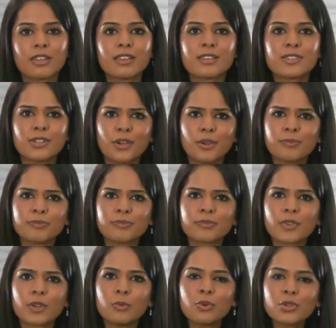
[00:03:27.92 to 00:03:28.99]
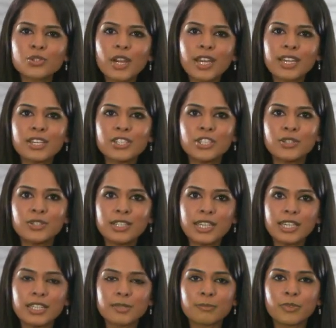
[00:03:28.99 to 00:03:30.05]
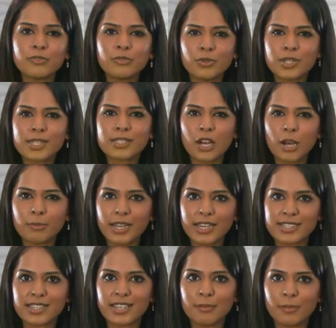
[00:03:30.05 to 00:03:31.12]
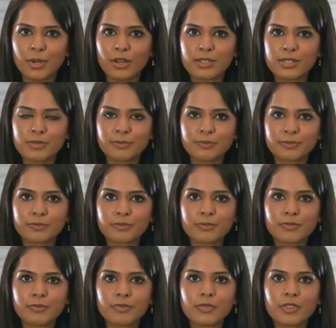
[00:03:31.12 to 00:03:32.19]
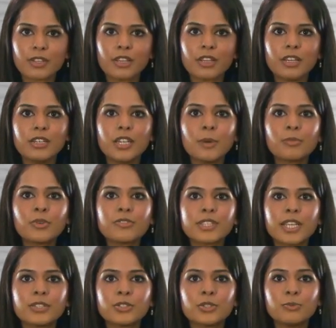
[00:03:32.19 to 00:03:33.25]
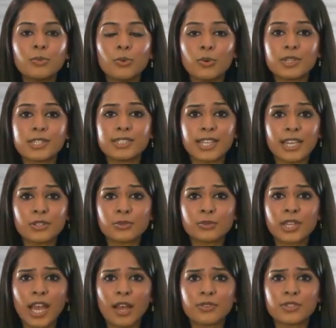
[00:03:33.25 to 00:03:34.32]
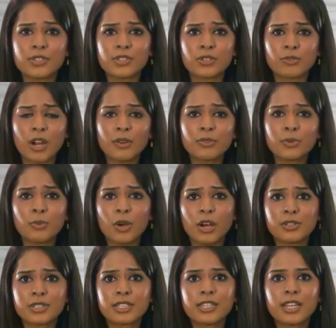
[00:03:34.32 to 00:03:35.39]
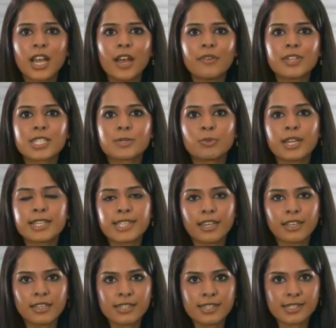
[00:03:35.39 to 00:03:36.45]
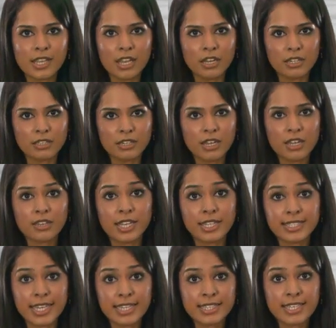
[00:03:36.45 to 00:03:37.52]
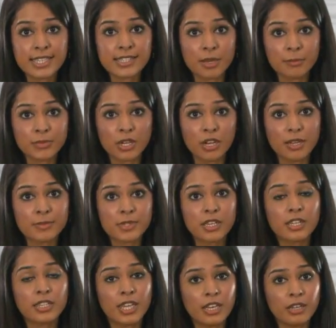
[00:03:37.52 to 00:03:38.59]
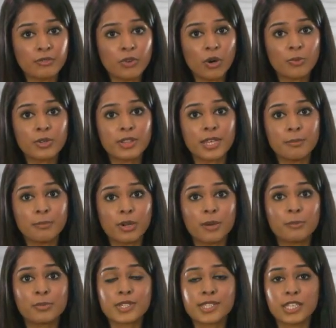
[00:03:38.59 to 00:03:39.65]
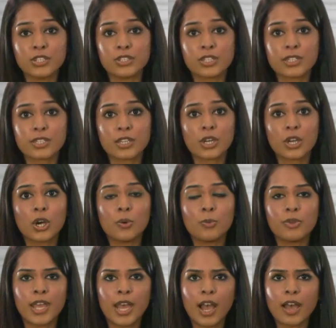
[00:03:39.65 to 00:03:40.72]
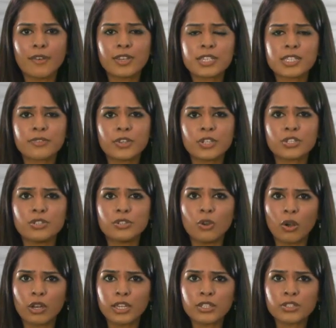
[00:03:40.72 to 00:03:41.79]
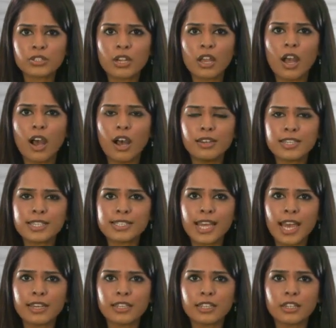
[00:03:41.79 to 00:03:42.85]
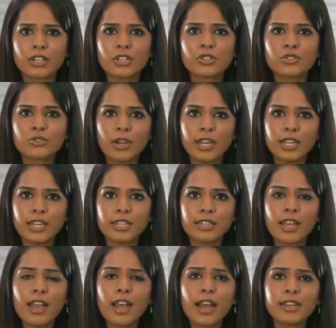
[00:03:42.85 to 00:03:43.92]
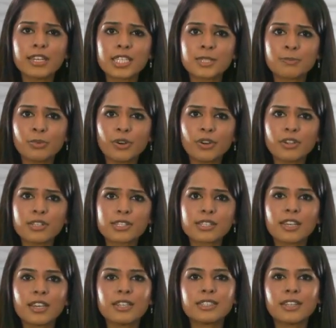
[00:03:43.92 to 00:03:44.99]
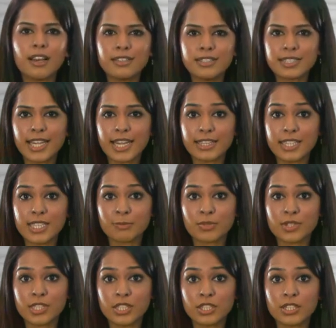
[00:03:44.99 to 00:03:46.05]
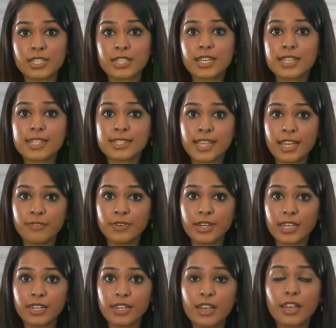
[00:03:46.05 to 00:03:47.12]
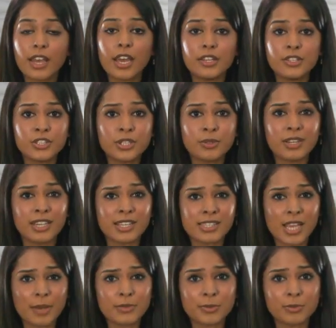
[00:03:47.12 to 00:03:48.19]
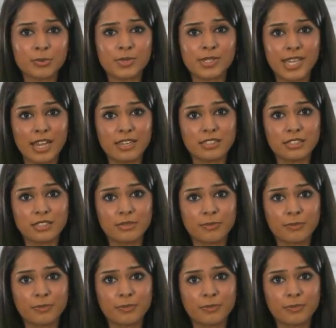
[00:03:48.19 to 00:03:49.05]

So, what training do you need before you start placing implants? A number of dental boards and dental councils around the world have expressed their concern that dentists sometimes get involved with implant procedures without having sufficient knowledge, understanding, training, and experience to undertake these procedures safely and to an acceptable standard.